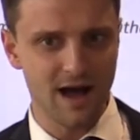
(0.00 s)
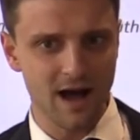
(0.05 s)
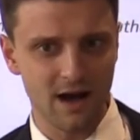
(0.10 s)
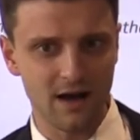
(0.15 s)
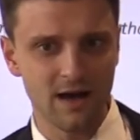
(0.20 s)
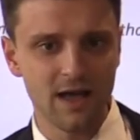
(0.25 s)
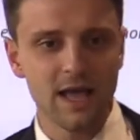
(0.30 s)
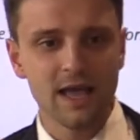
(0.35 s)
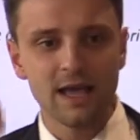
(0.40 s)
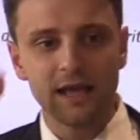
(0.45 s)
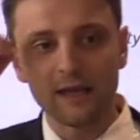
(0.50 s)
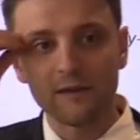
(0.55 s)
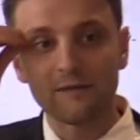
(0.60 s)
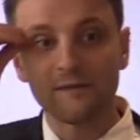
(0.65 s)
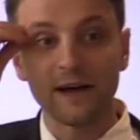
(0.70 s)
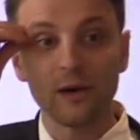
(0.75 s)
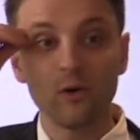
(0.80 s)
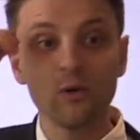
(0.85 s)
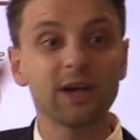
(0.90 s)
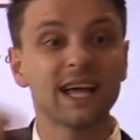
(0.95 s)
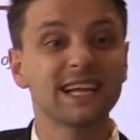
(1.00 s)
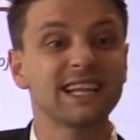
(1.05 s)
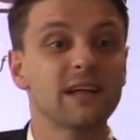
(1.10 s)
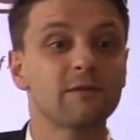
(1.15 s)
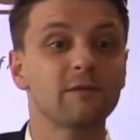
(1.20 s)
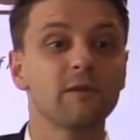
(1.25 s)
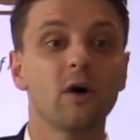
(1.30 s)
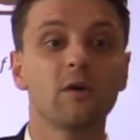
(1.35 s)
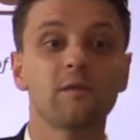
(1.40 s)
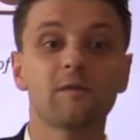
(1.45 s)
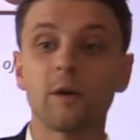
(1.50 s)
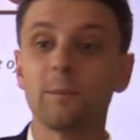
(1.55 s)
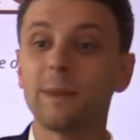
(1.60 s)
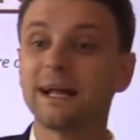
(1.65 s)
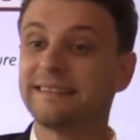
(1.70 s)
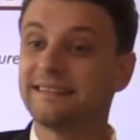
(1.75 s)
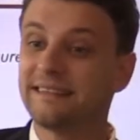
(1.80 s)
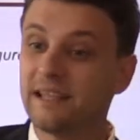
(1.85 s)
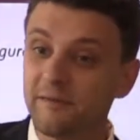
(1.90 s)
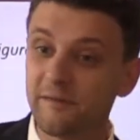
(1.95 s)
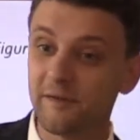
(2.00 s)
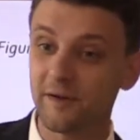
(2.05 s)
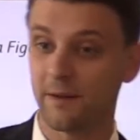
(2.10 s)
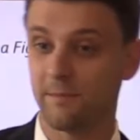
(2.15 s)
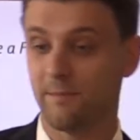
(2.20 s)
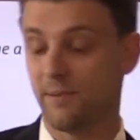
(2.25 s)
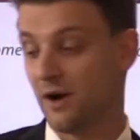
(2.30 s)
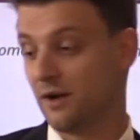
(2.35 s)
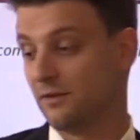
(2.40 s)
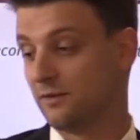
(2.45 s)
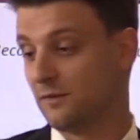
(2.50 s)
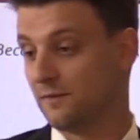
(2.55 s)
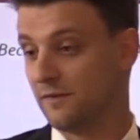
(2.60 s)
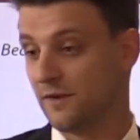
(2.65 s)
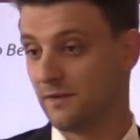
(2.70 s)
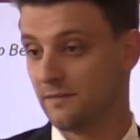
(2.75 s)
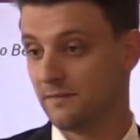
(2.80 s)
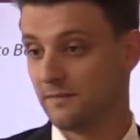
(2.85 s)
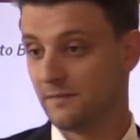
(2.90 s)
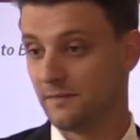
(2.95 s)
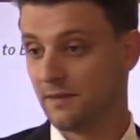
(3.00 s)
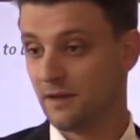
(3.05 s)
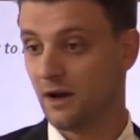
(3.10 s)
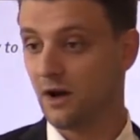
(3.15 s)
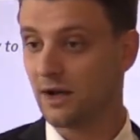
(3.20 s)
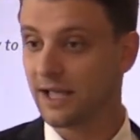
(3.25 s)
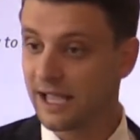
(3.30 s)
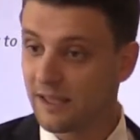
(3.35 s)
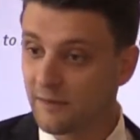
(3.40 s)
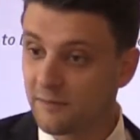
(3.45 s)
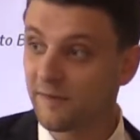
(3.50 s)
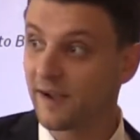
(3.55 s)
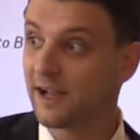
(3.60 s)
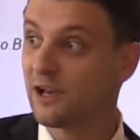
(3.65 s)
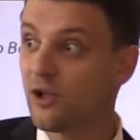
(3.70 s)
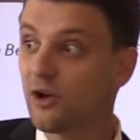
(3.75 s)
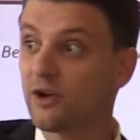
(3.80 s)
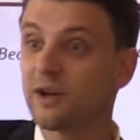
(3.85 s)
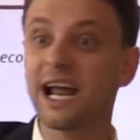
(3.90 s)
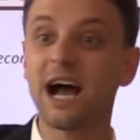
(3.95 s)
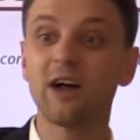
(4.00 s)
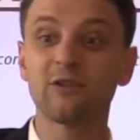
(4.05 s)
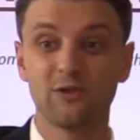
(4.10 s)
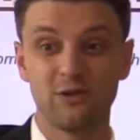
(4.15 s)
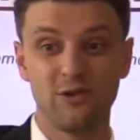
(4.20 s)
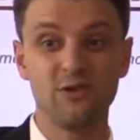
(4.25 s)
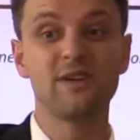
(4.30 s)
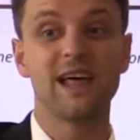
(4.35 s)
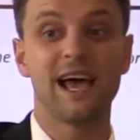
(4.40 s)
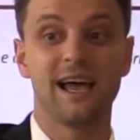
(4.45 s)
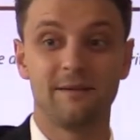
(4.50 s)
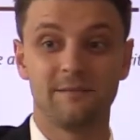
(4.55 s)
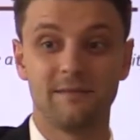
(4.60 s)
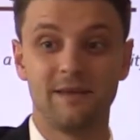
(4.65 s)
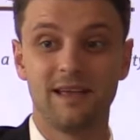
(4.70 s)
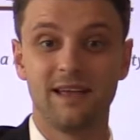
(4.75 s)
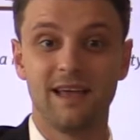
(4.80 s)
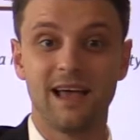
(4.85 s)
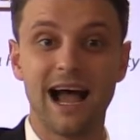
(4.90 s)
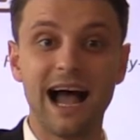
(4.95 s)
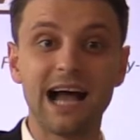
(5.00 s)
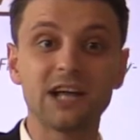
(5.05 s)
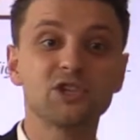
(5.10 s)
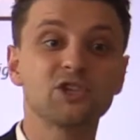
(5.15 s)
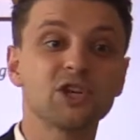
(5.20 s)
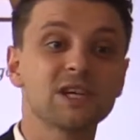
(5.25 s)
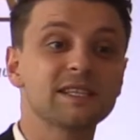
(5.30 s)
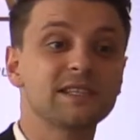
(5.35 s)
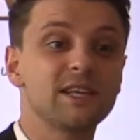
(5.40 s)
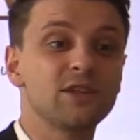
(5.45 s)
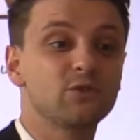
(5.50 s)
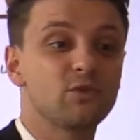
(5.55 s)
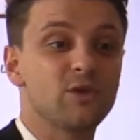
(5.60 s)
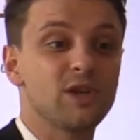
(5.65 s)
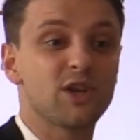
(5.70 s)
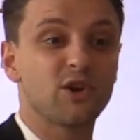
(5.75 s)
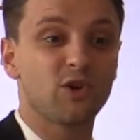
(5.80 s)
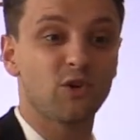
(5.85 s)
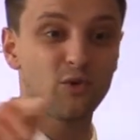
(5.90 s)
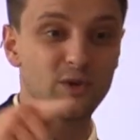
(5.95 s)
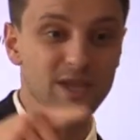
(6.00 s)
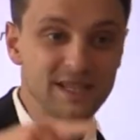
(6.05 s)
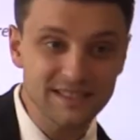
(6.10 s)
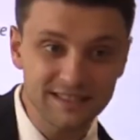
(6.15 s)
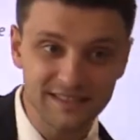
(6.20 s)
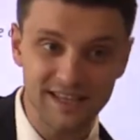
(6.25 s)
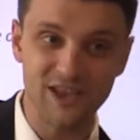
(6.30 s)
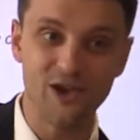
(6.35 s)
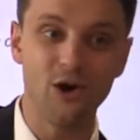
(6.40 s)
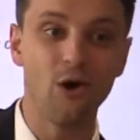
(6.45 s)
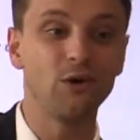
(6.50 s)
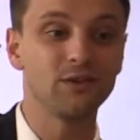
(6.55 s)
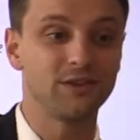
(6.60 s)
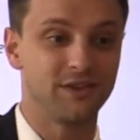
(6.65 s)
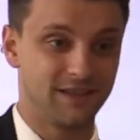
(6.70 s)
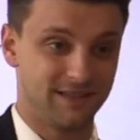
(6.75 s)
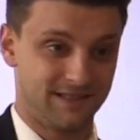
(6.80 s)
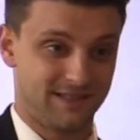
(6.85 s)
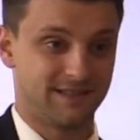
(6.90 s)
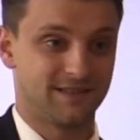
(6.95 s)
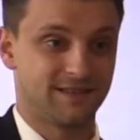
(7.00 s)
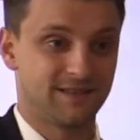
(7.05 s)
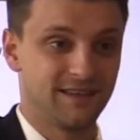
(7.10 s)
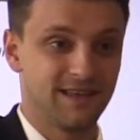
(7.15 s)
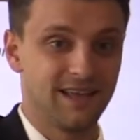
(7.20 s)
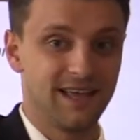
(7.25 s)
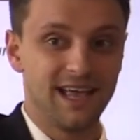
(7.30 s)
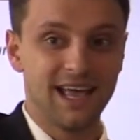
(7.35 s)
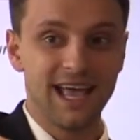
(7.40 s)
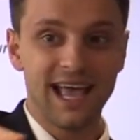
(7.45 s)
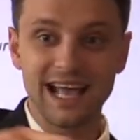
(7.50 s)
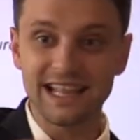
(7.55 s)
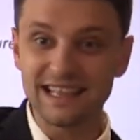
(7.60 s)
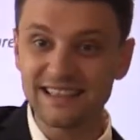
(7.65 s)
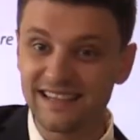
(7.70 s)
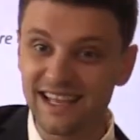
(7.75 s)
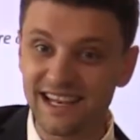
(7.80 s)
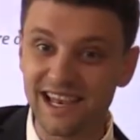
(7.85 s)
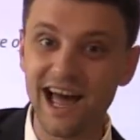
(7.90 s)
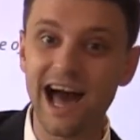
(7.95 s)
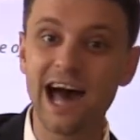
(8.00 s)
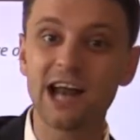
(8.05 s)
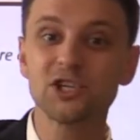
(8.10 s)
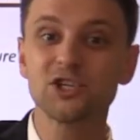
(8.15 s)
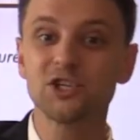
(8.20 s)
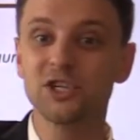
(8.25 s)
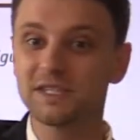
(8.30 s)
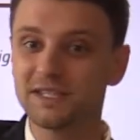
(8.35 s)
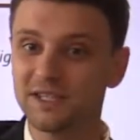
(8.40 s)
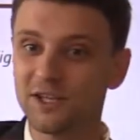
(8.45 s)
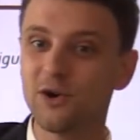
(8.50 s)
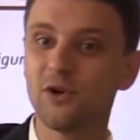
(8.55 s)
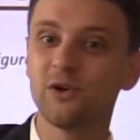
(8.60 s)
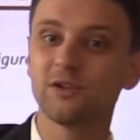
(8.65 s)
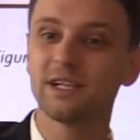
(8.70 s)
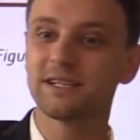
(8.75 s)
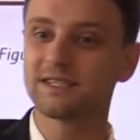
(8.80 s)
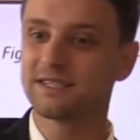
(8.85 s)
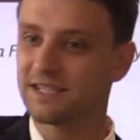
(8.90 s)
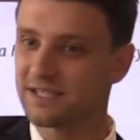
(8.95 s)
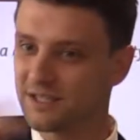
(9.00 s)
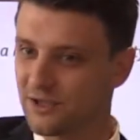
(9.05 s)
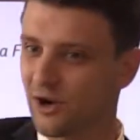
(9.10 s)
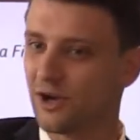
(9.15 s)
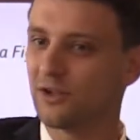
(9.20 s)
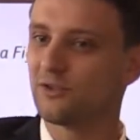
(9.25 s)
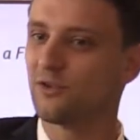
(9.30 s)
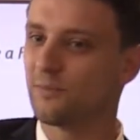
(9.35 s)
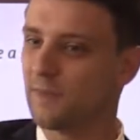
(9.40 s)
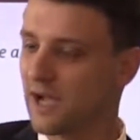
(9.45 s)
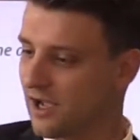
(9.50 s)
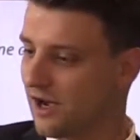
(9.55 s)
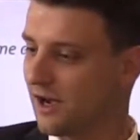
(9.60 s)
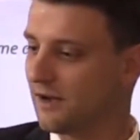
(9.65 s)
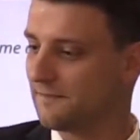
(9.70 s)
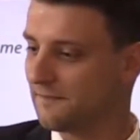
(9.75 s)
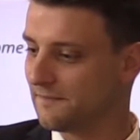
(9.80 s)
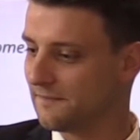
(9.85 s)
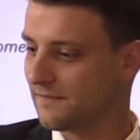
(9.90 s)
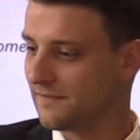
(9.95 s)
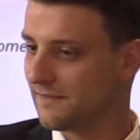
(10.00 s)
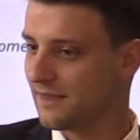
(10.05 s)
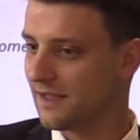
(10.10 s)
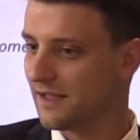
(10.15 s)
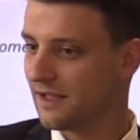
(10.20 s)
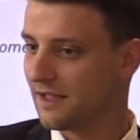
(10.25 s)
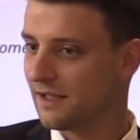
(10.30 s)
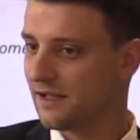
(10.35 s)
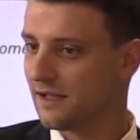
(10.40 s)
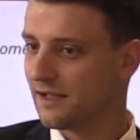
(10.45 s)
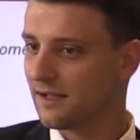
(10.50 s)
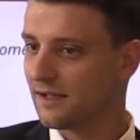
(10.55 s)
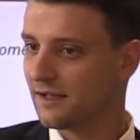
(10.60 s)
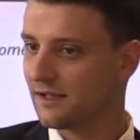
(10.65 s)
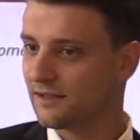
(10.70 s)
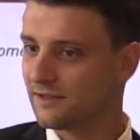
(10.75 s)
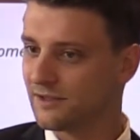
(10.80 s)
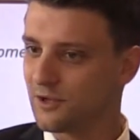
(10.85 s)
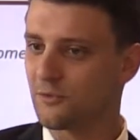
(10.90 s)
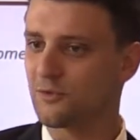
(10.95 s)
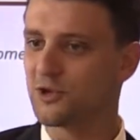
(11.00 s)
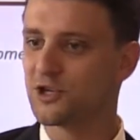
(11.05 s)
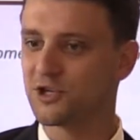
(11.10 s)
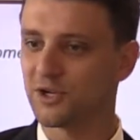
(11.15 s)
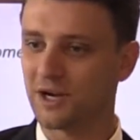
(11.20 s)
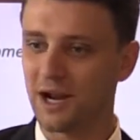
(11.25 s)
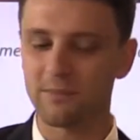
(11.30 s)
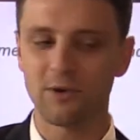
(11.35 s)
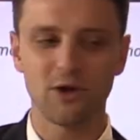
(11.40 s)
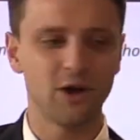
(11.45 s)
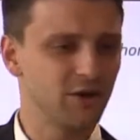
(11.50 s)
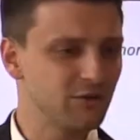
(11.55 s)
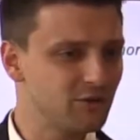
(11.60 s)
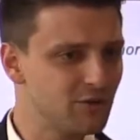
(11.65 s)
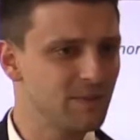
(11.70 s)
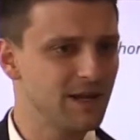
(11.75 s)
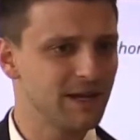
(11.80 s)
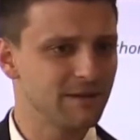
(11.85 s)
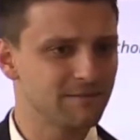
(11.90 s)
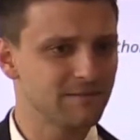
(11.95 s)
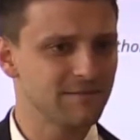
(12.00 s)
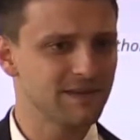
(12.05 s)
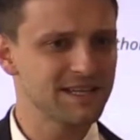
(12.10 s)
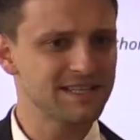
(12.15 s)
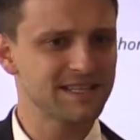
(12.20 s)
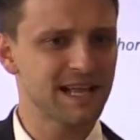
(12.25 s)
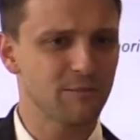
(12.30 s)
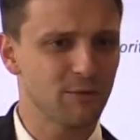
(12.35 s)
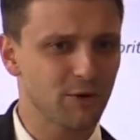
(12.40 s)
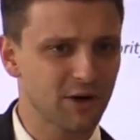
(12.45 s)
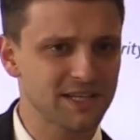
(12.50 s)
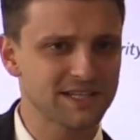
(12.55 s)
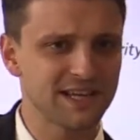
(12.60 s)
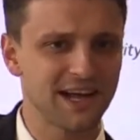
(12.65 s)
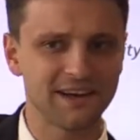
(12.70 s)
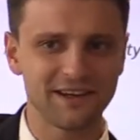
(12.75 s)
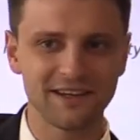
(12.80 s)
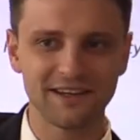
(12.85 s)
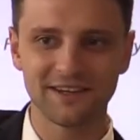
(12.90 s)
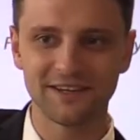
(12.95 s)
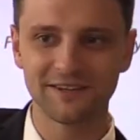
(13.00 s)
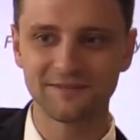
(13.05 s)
No. If I look at it from a different point of view, okay, if I learn how to do that, I just need to increase the audience. And the larger the audience is going to become, the richer I'm going to be. Is that more exciting?